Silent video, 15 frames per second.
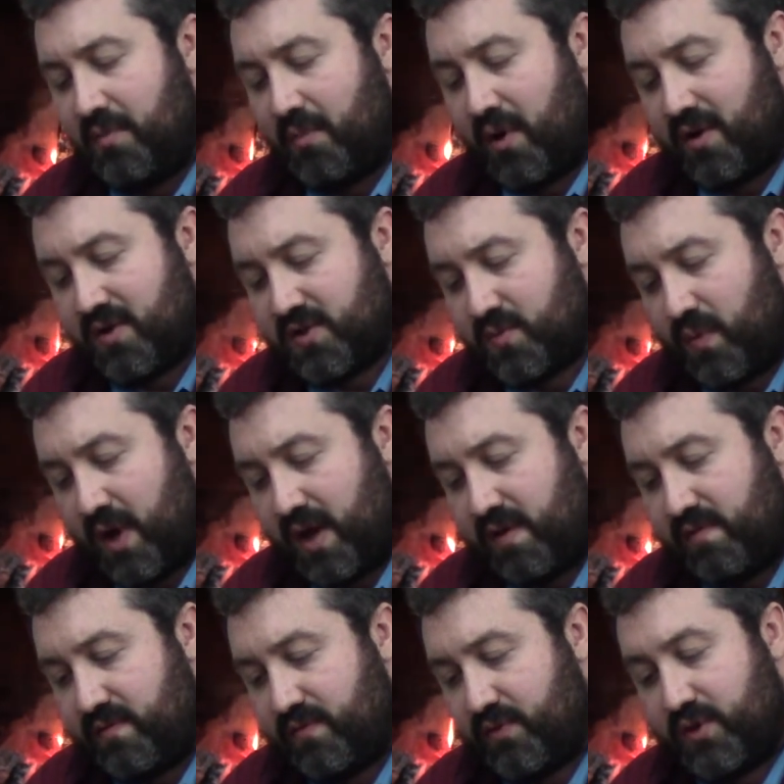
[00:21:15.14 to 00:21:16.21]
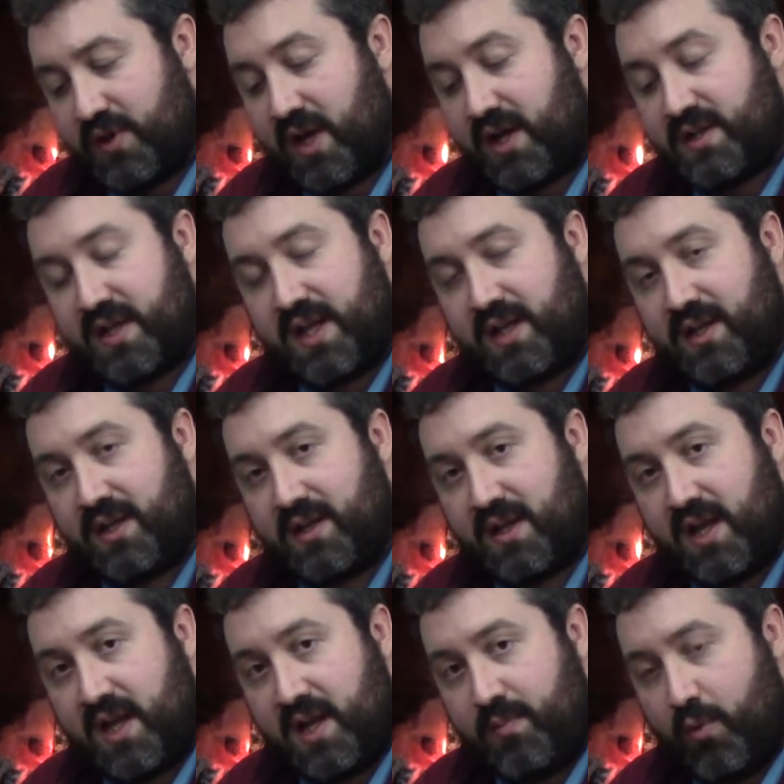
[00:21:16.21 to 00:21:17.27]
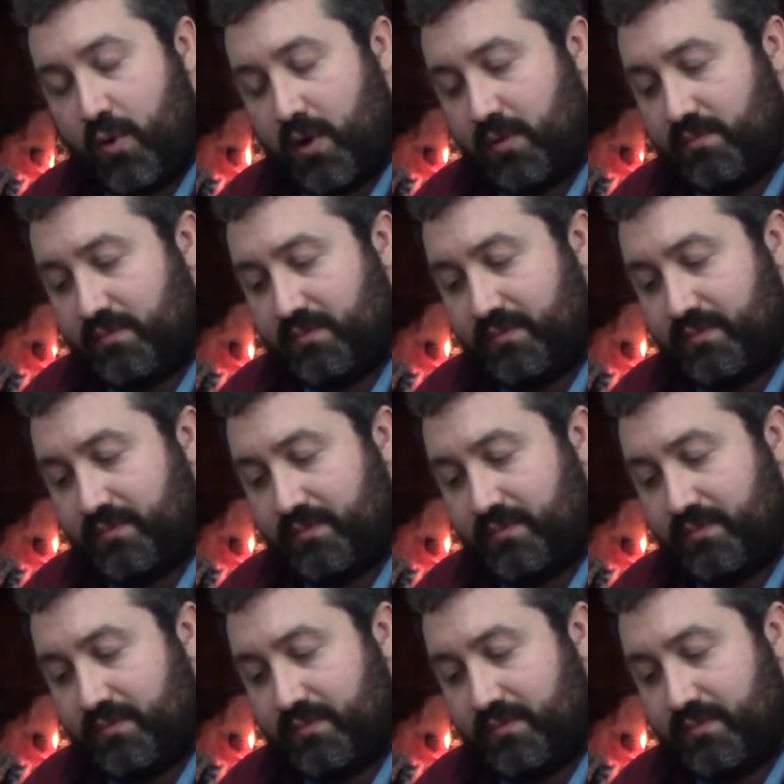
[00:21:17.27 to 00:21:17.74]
Martin's wife could not take it anymore.